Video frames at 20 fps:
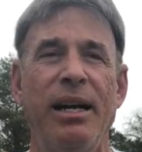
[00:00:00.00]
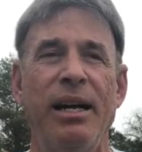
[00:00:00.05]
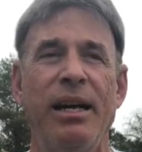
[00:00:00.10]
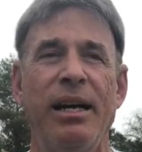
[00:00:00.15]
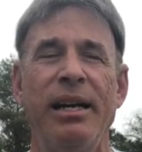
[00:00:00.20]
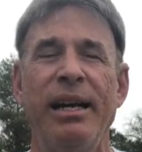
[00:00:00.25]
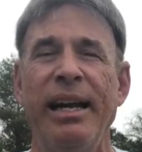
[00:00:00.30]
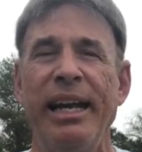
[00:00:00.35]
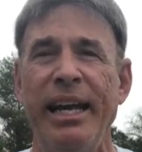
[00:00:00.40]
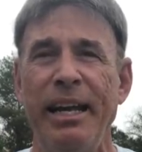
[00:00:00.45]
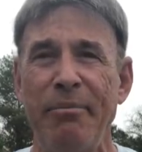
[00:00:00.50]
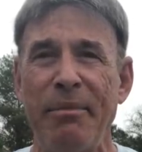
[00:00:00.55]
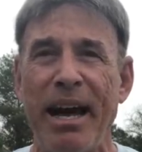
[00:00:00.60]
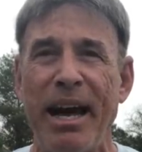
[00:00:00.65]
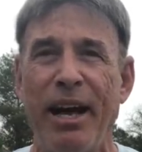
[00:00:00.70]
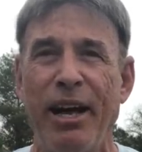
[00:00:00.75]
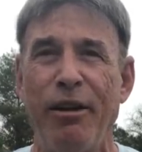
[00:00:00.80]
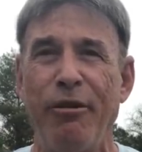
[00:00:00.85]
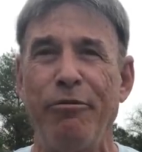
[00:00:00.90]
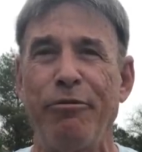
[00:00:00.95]
an
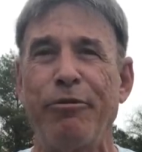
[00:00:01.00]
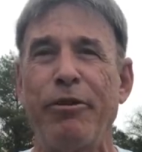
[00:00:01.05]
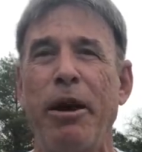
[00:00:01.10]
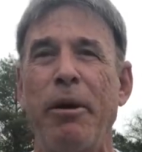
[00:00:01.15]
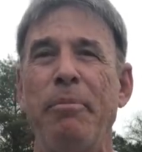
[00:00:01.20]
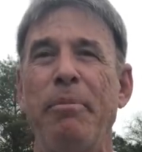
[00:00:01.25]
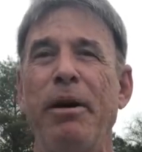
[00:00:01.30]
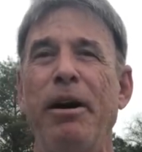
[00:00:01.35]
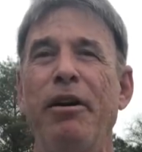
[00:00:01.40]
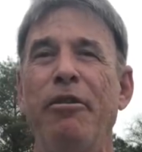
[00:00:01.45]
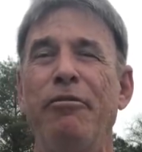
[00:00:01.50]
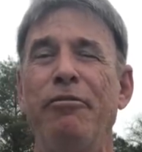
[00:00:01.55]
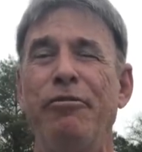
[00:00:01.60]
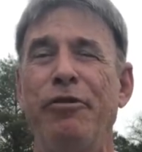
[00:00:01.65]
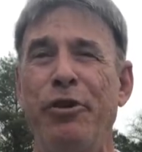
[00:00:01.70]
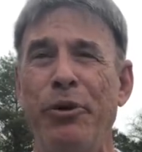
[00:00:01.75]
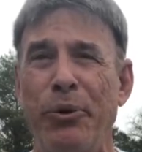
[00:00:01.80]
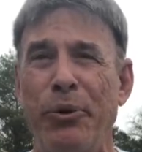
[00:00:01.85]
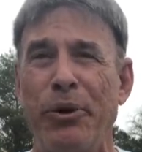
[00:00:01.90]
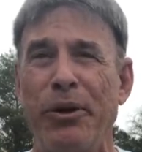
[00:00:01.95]
email from a
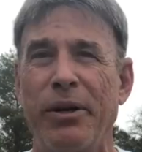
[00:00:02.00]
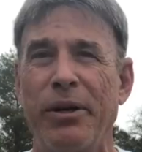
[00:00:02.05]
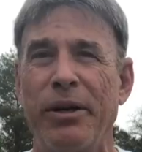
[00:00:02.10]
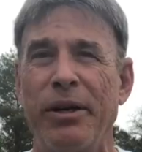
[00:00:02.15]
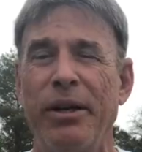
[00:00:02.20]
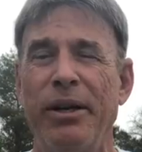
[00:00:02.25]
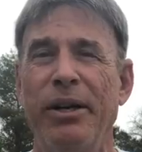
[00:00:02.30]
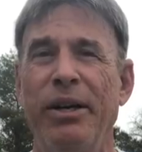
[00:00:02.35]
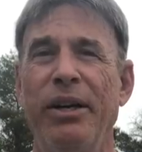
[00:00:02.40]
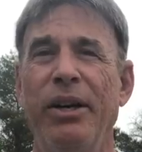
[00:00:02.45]
viewer,